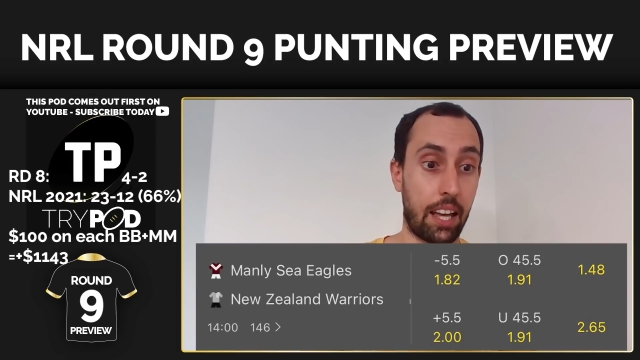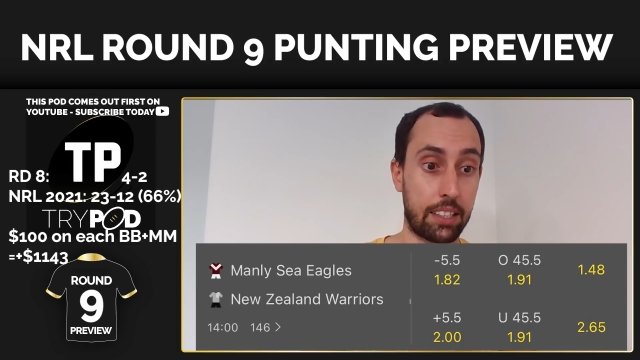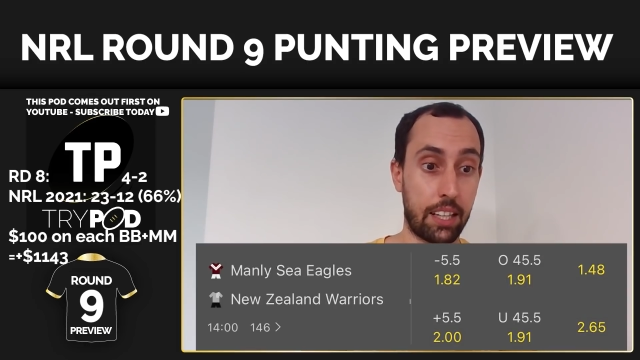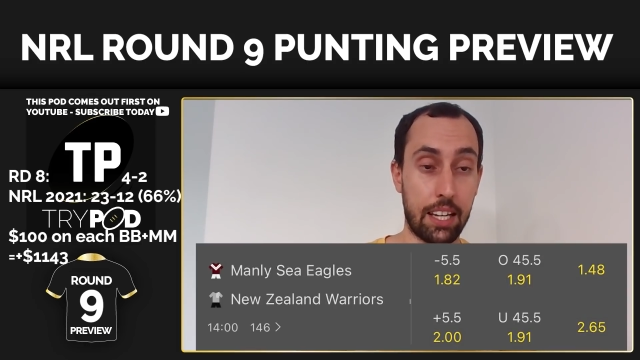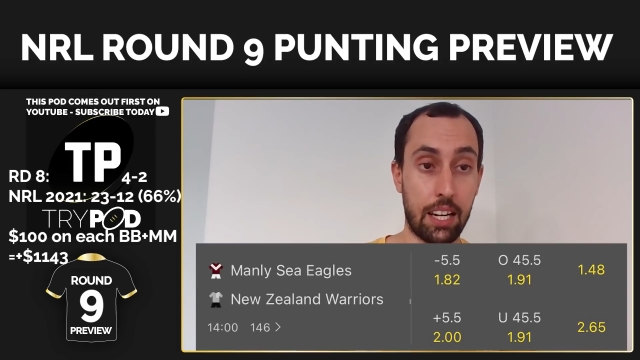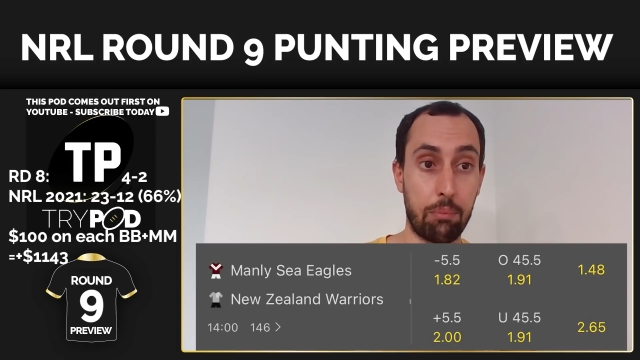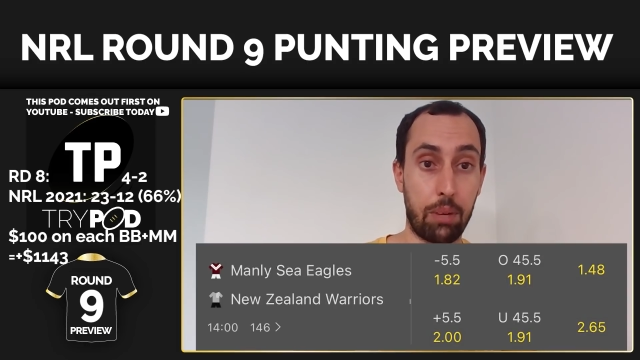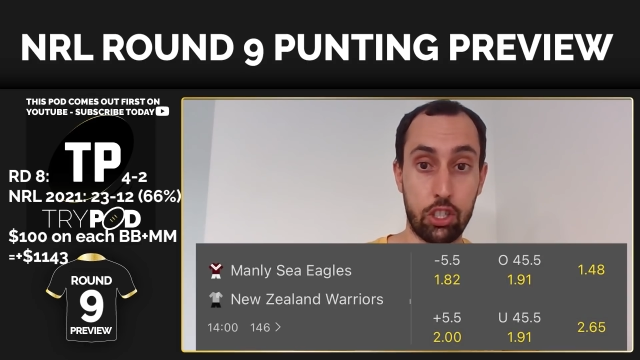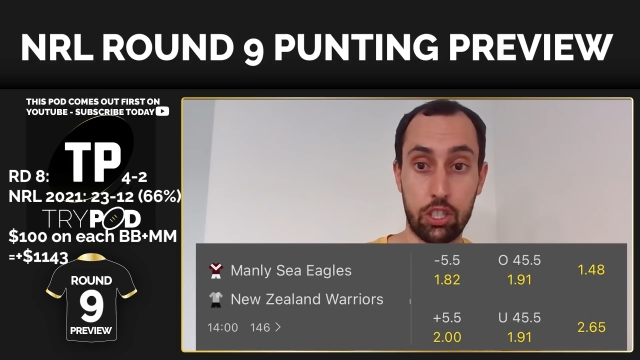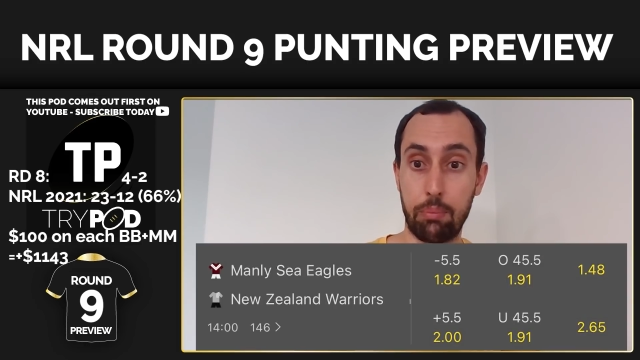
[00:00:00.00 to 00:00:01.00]
key
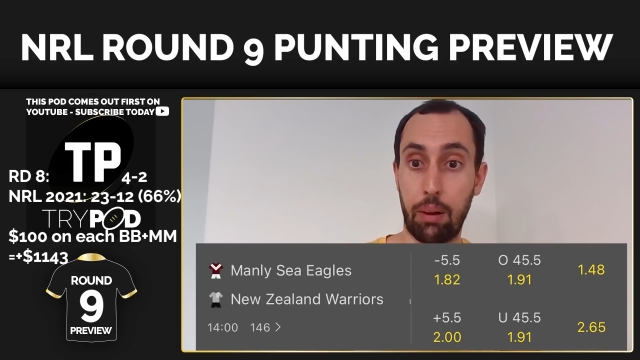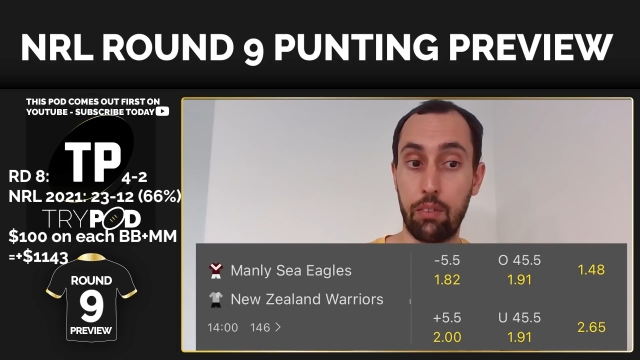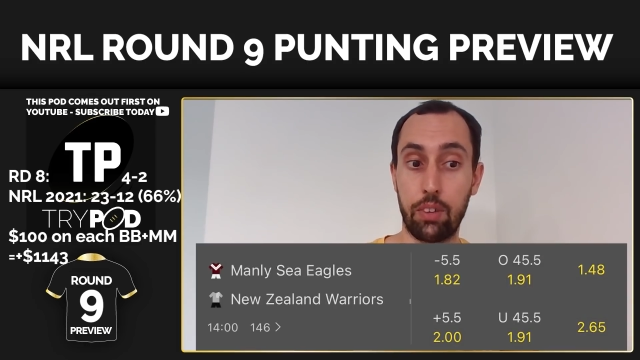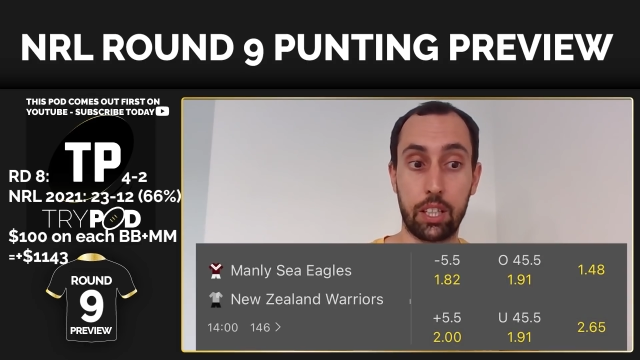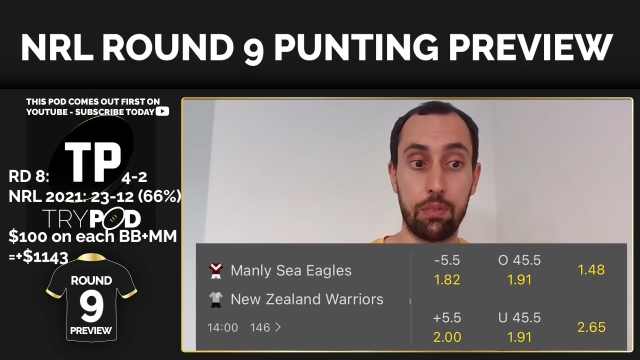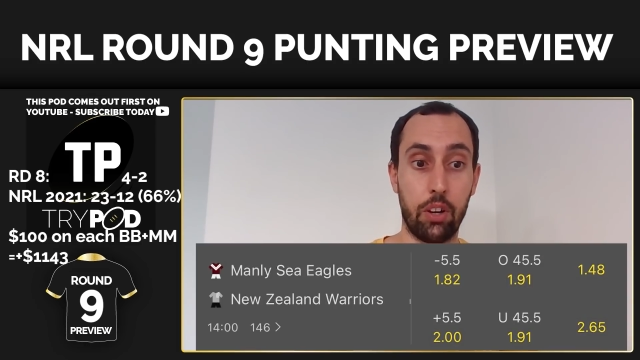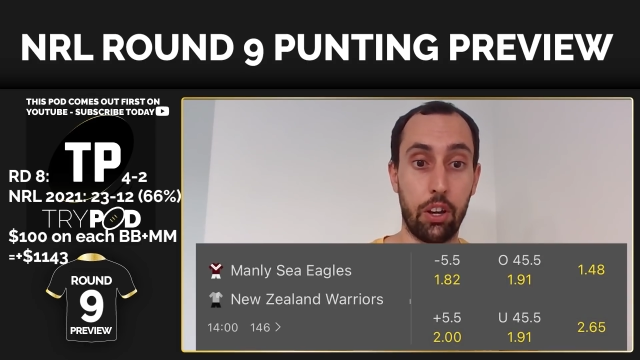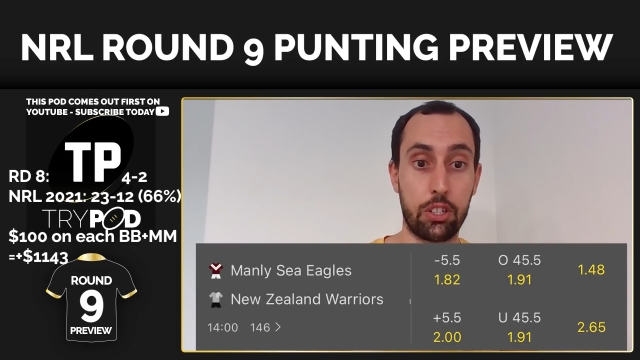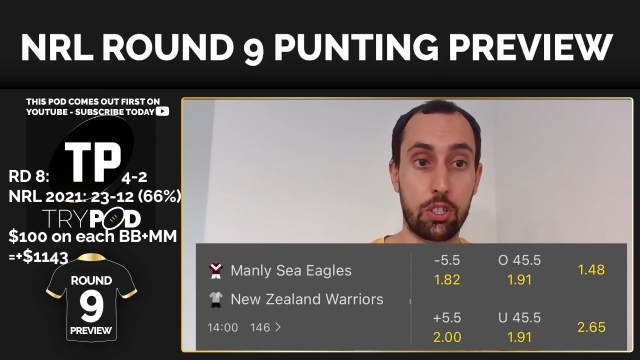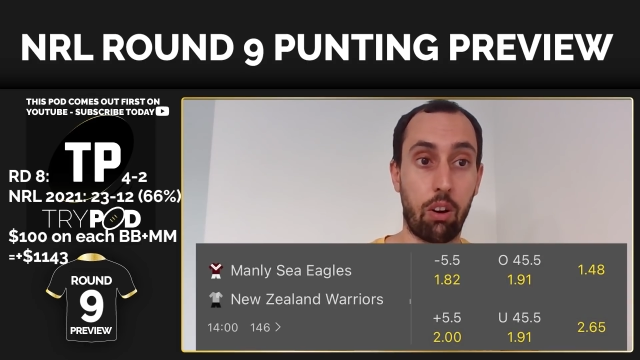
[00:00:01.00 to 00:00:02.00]
number just above a
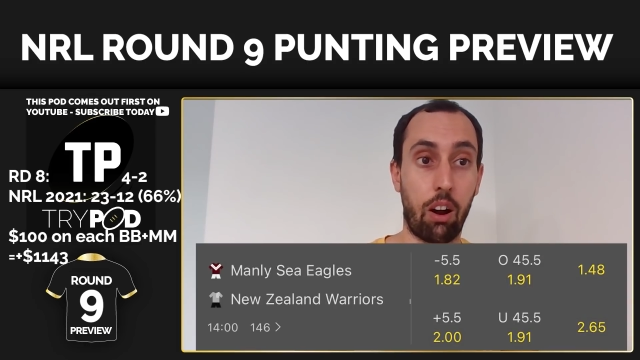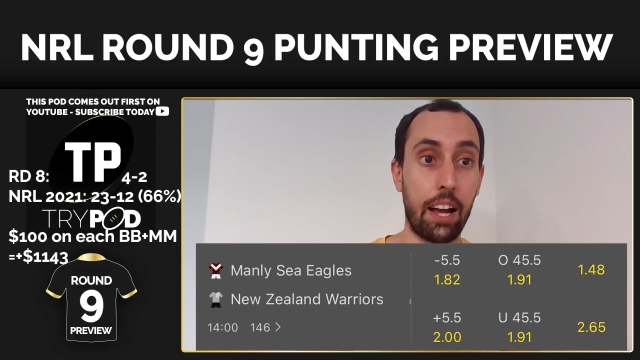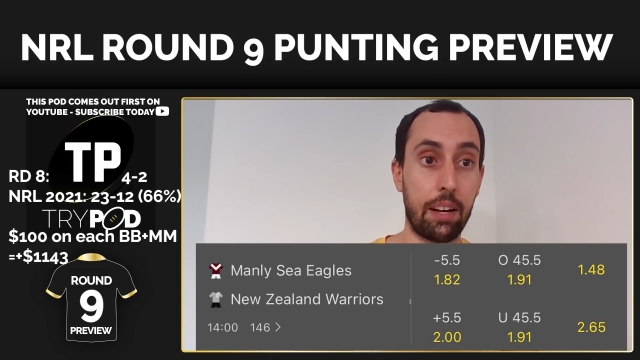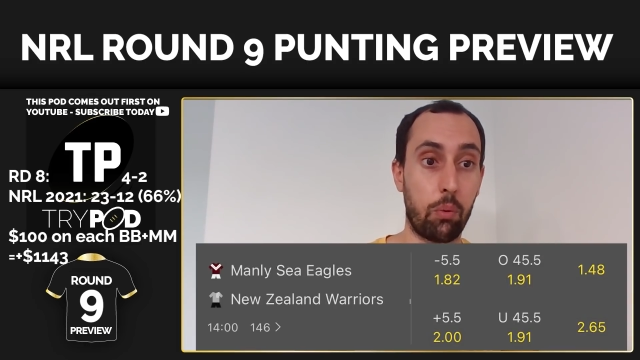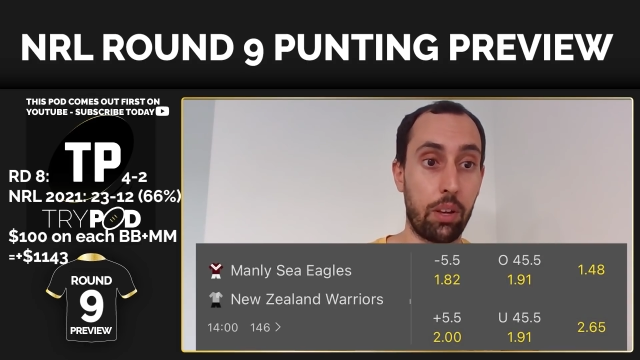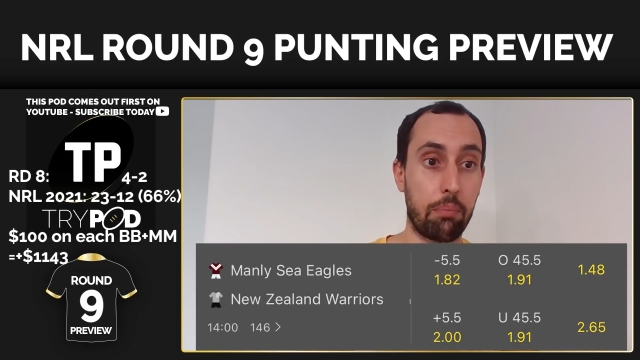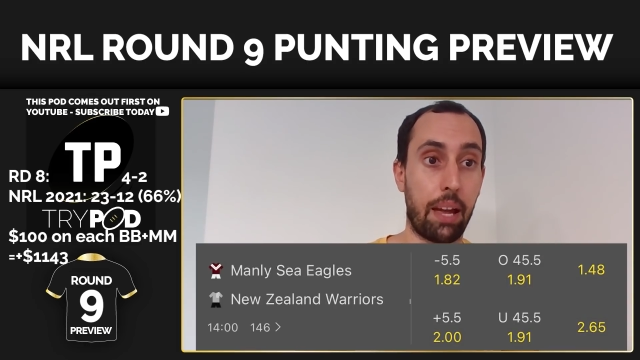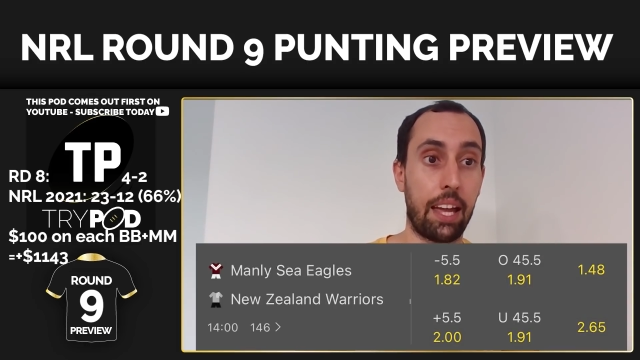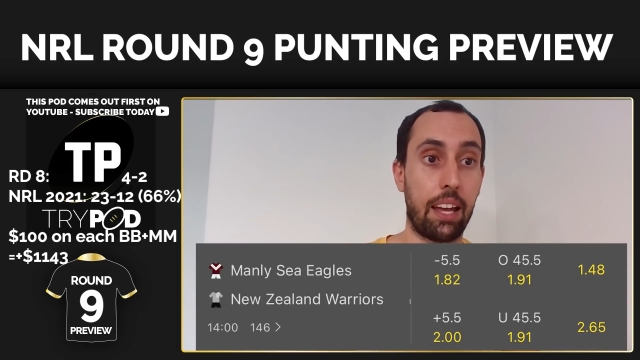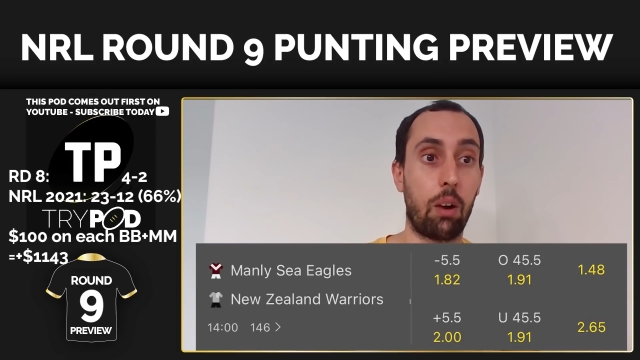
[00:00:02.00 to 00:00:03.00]
converted try with
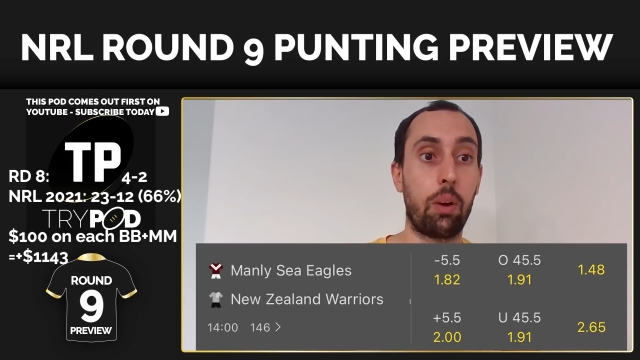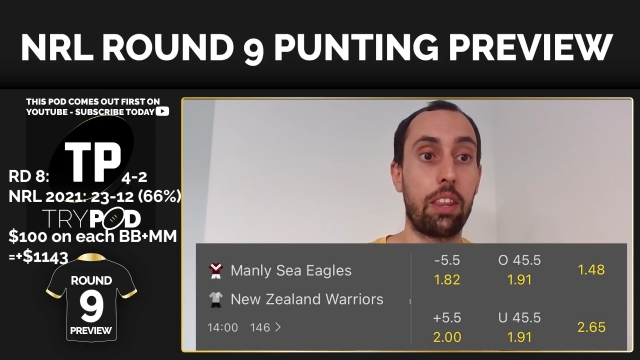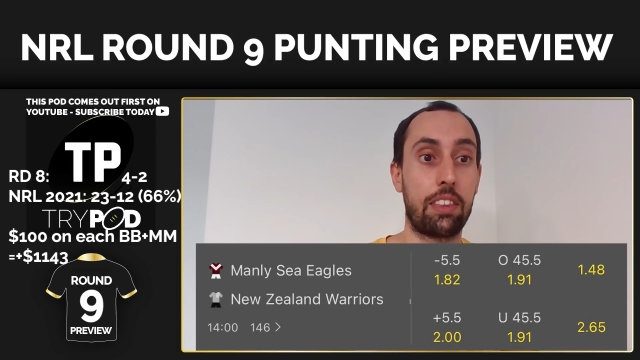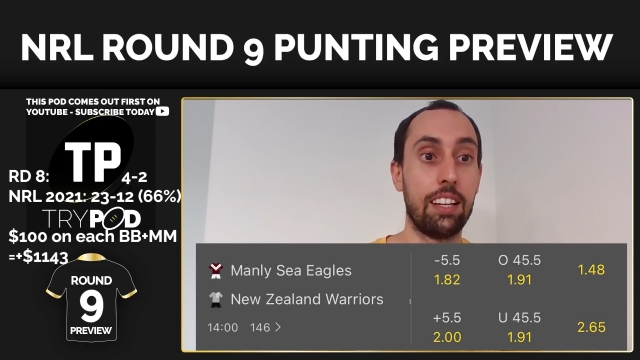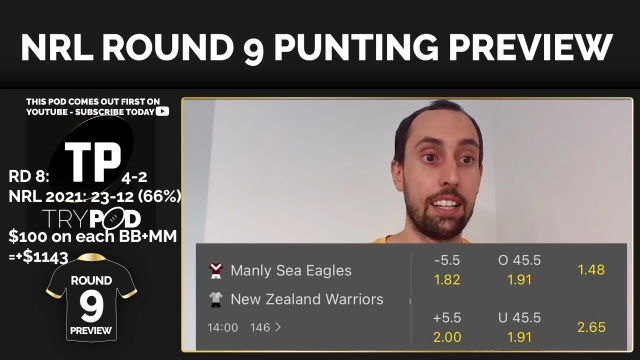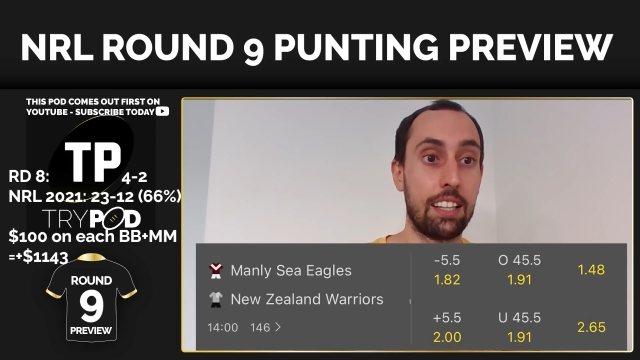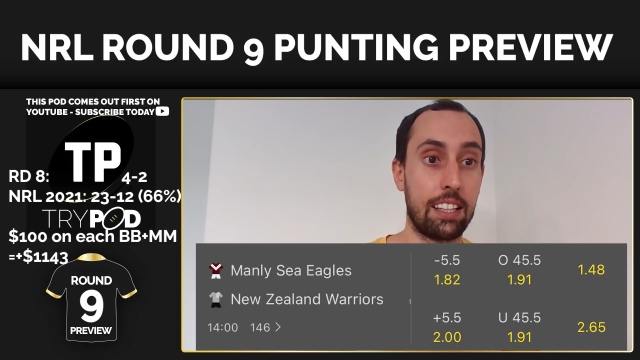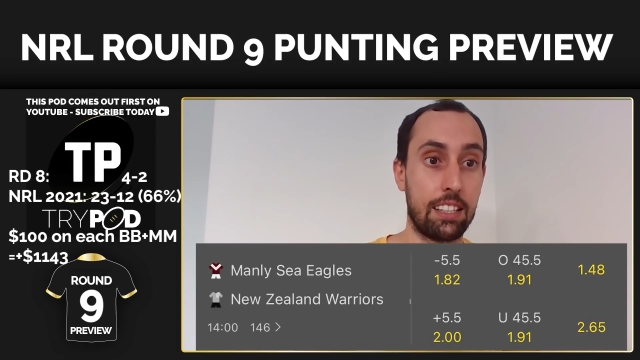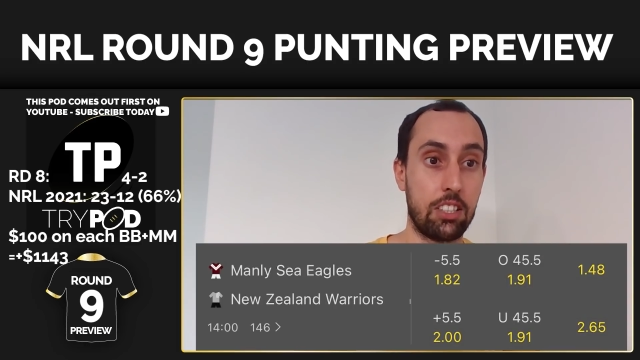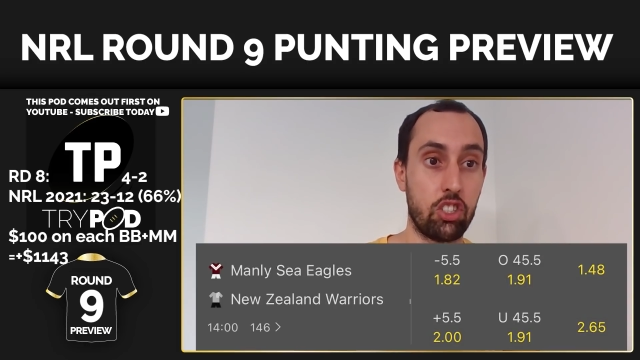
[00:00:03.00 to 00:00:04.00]

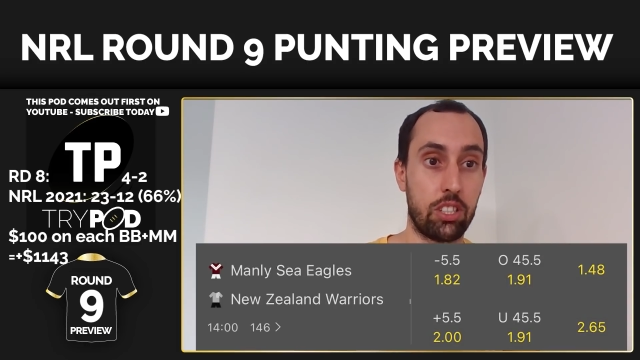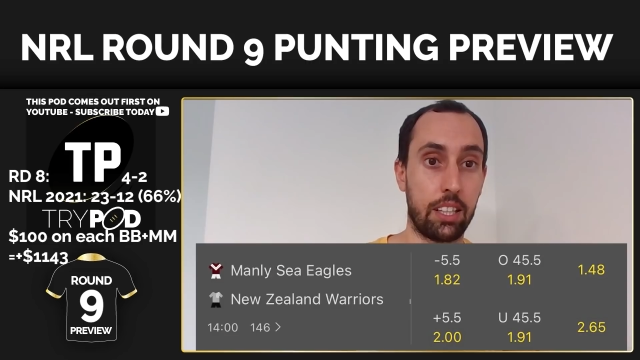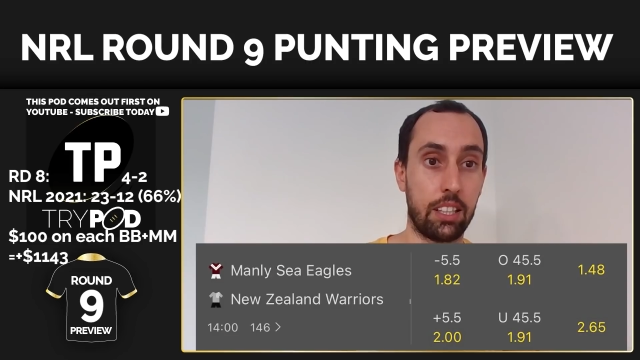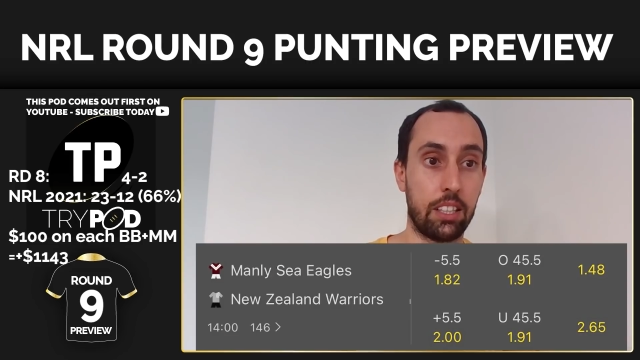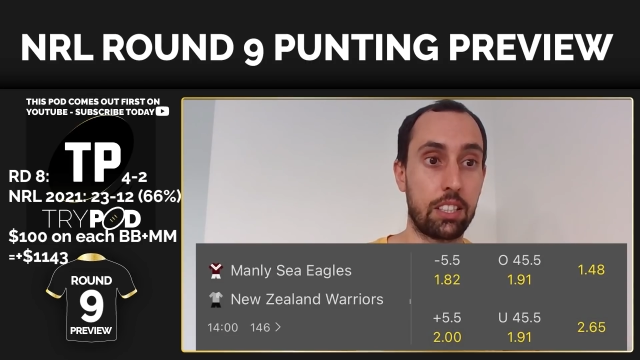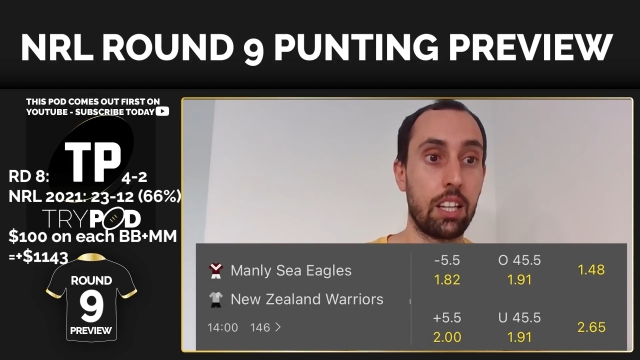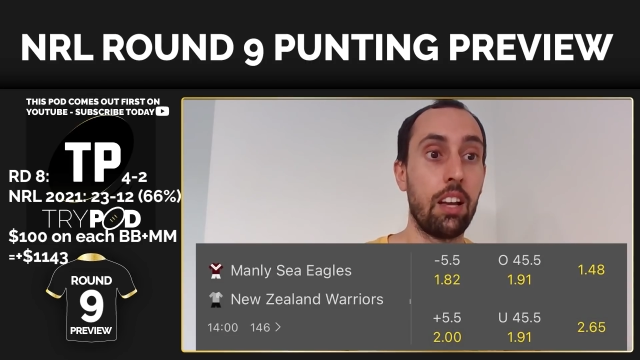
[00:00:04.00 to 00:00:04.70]
New Zealand.